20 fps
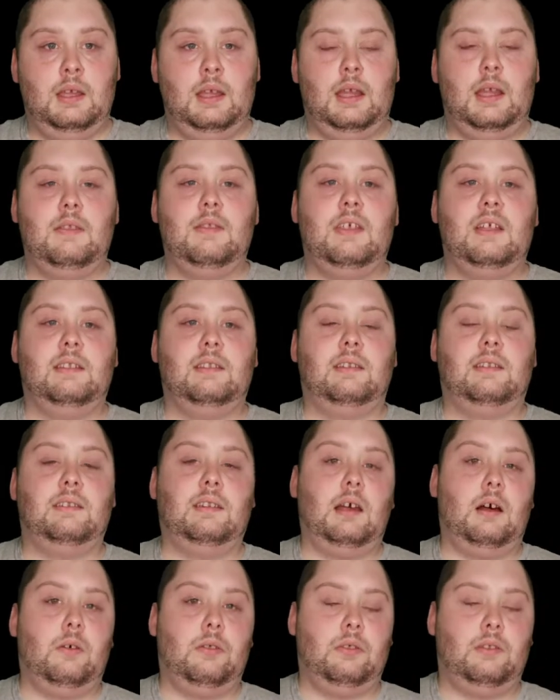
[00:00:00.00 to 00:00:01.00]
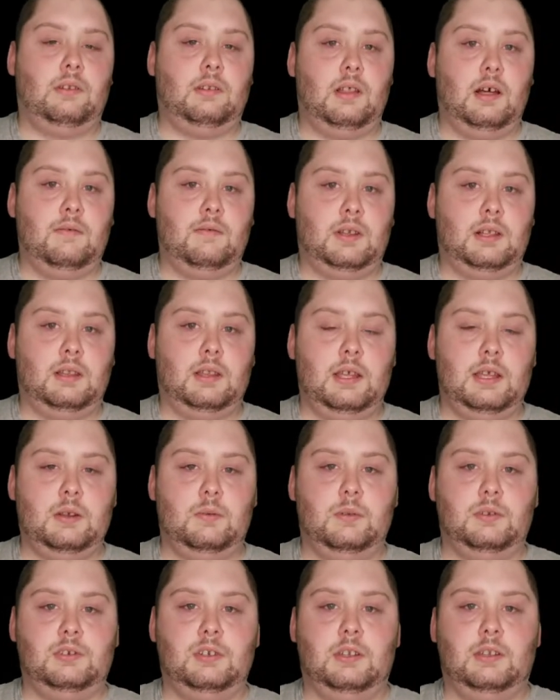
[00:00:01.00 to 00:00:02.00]
And then South Slavic
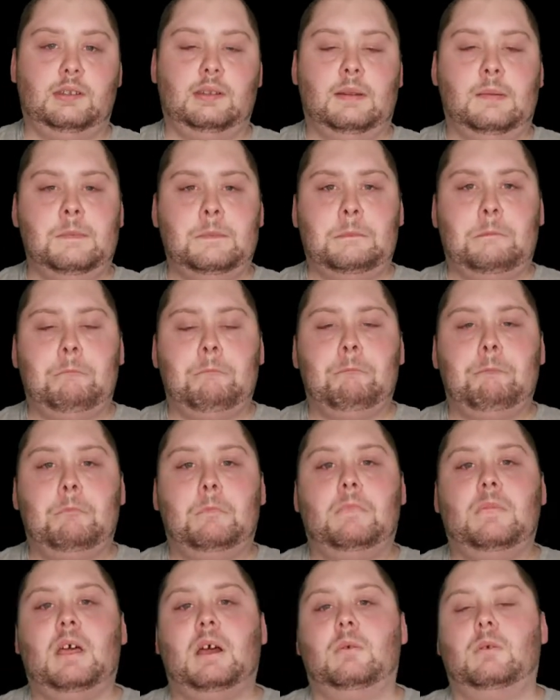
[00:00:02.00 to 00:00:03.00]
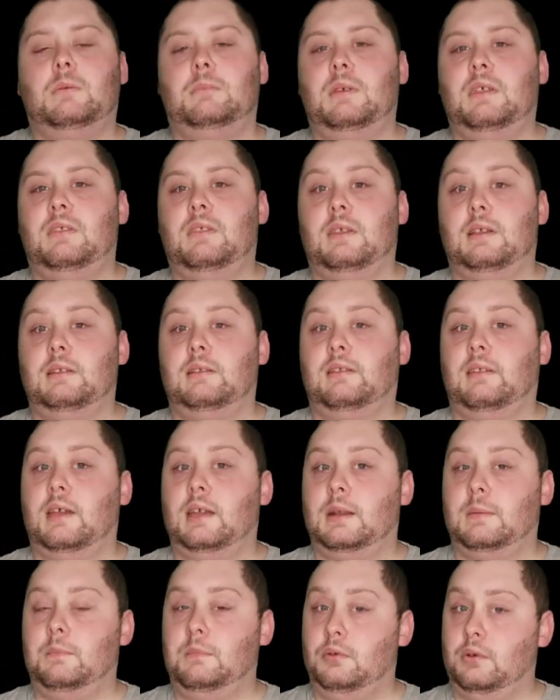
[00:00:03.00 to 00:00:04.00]
languages, that would be things
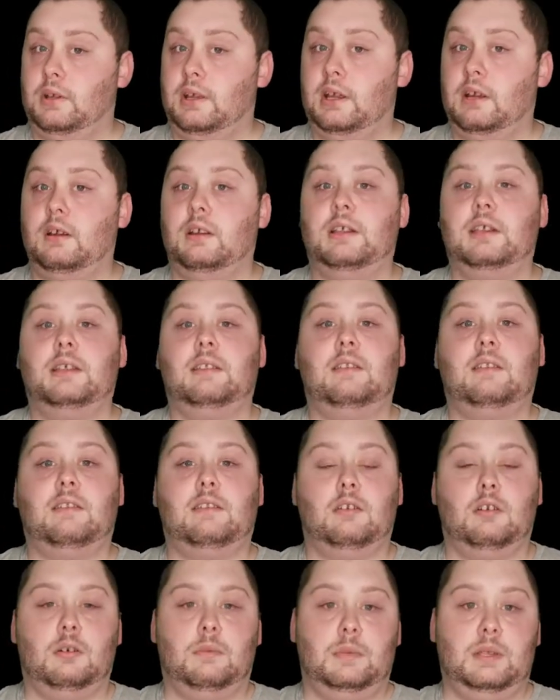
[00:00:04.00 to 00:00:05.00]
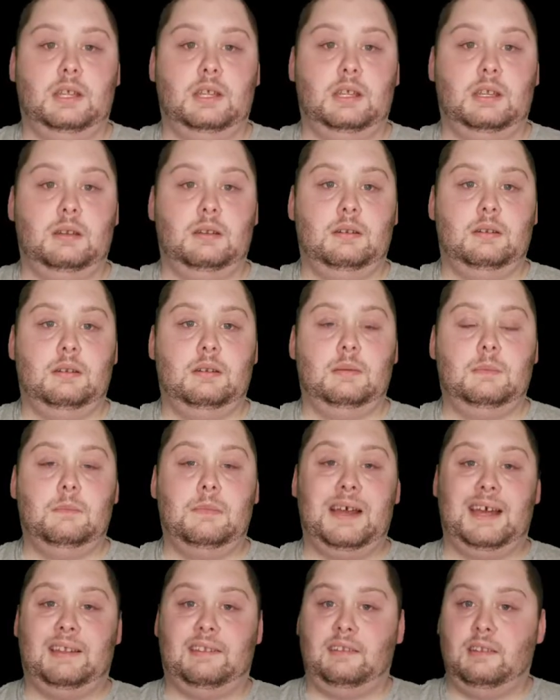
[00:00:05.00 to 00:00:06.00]
like Bulgarian, Serbian,
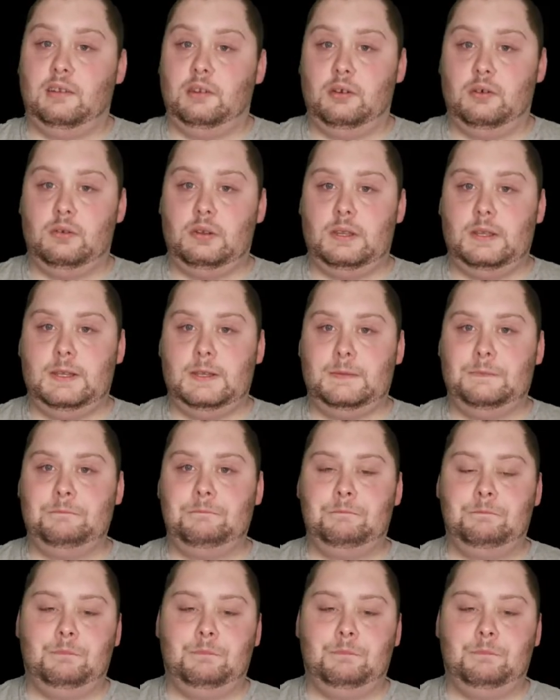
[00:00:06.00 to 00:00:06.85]
Macedonian.